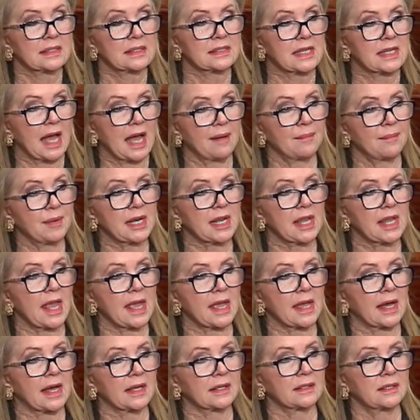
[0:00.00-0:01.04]
Time and
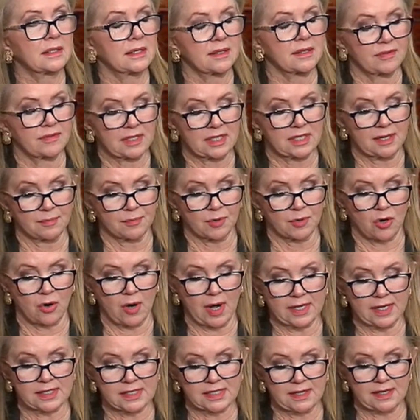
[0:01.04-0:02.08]
again, the
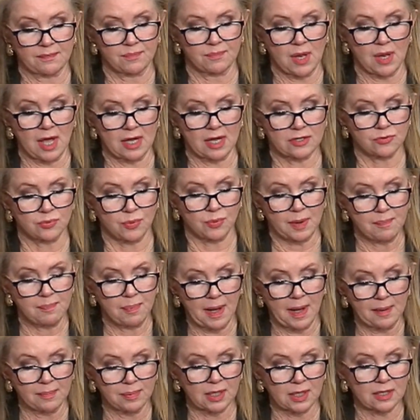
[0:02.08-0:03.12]
Democrats have blocked
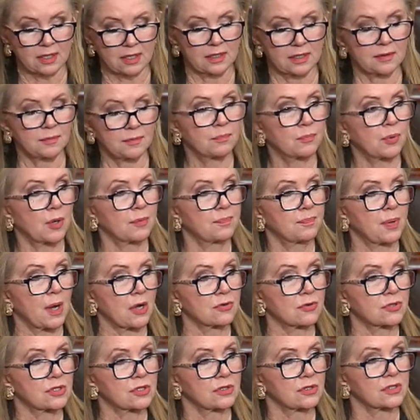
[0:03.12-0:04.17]
Republican
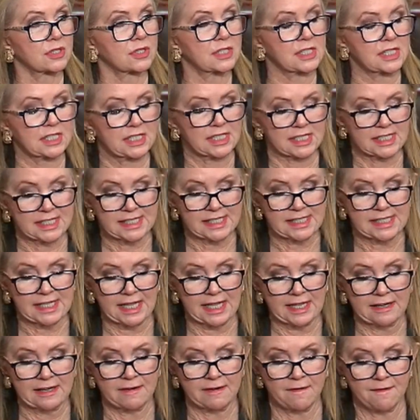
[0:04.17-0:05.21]
proposals to
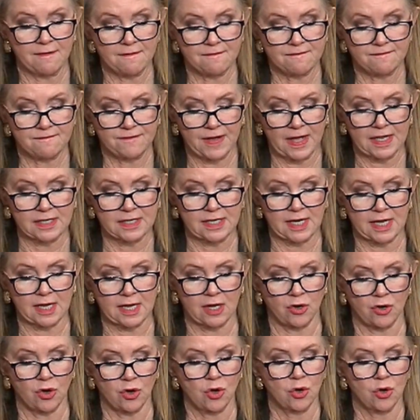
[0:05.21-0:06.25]
send
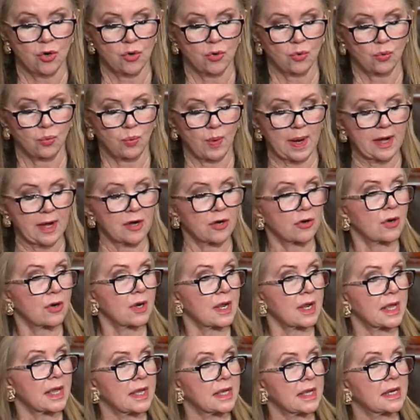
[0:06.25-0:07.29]
funding
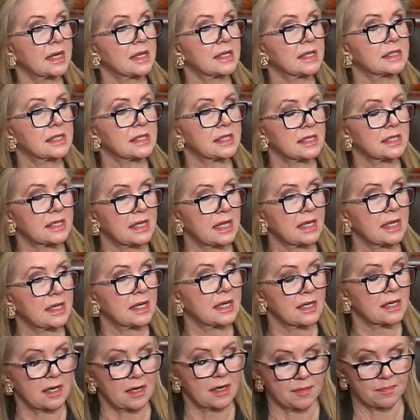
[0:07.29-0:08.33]
where it is
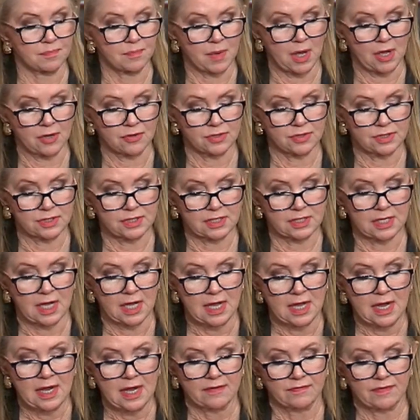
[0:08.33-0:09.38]
needed most.
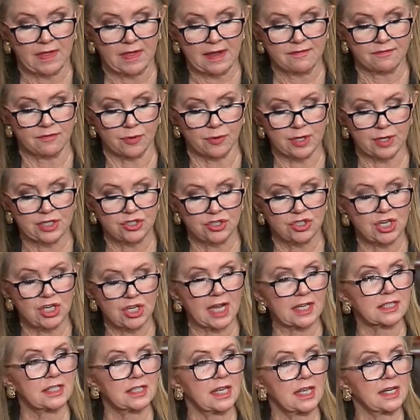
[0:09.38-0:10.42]
They've
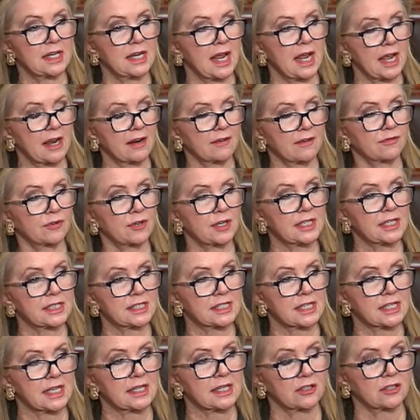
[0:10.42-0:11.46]
rejected every
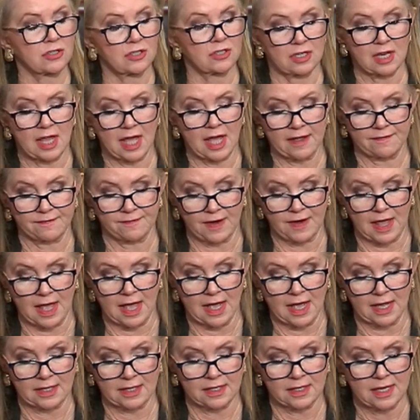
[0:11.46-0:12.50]
single
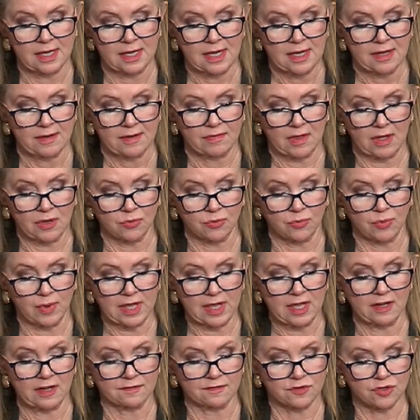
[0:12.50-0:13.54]
lifeline that
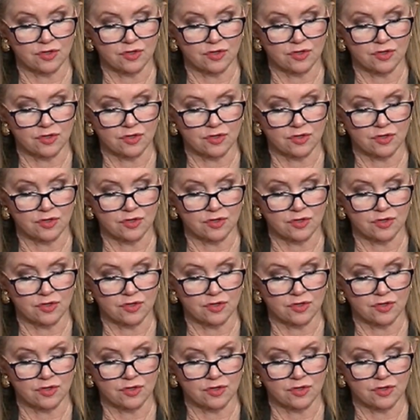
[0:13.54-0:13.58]
we have